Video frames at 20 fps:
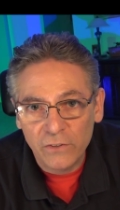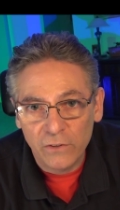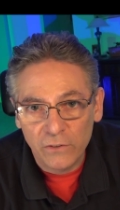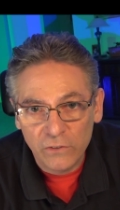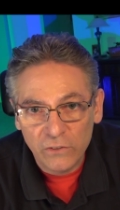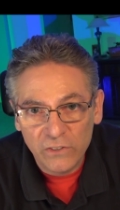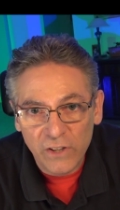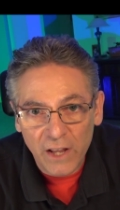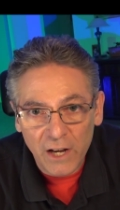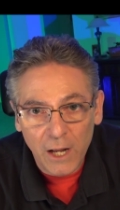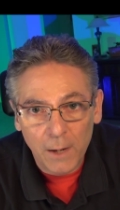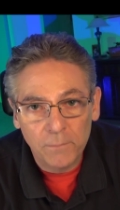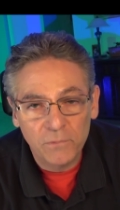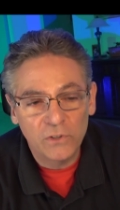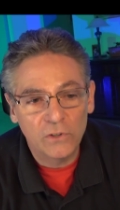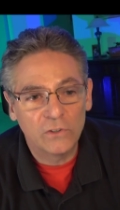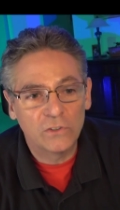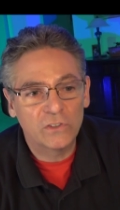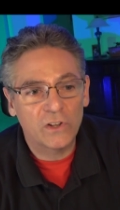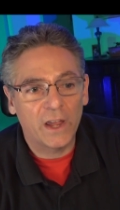set up
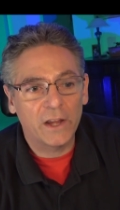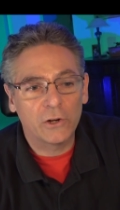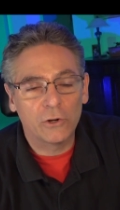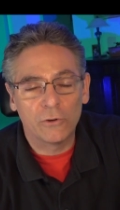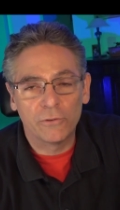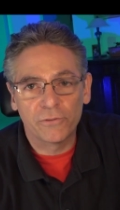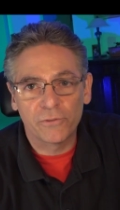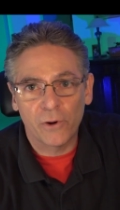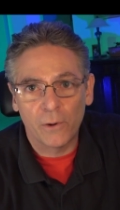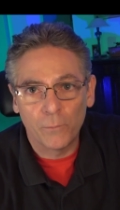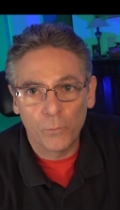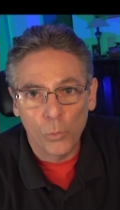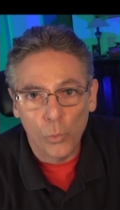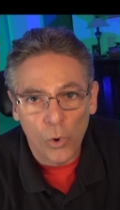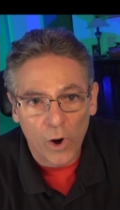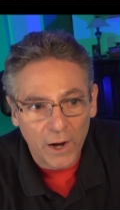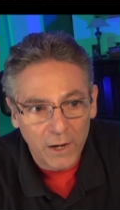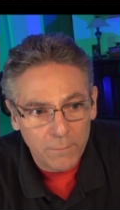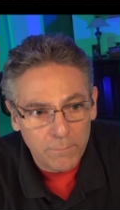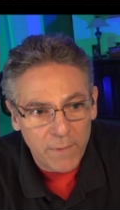to cycle from
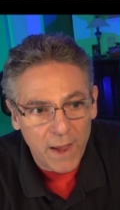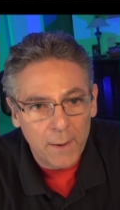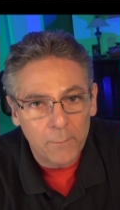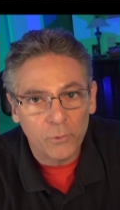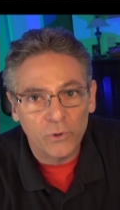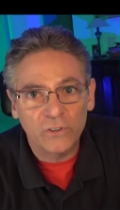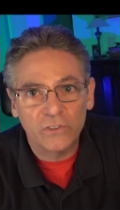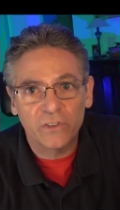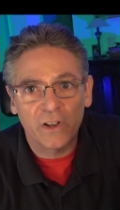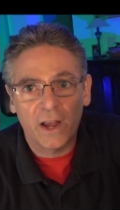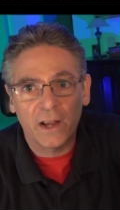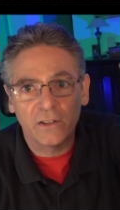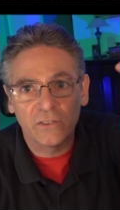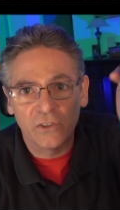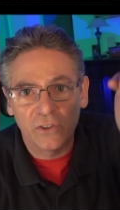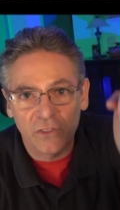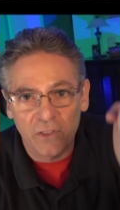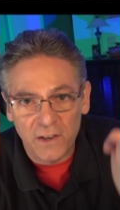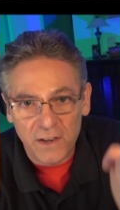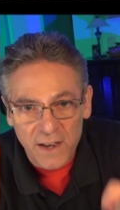one memory slot
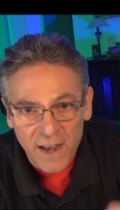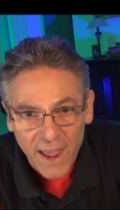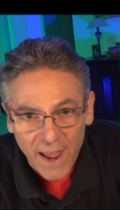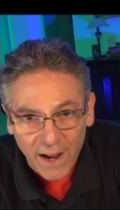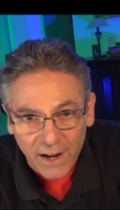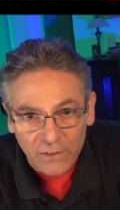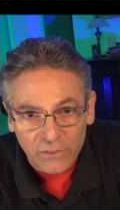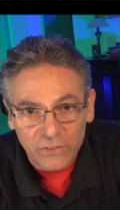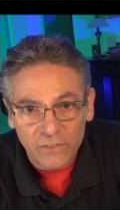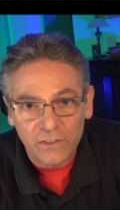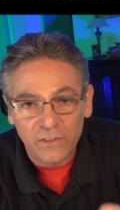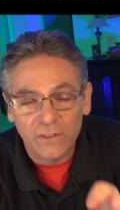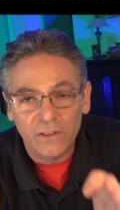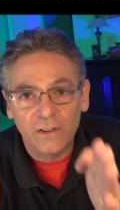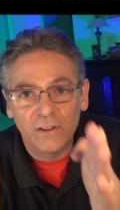to the next.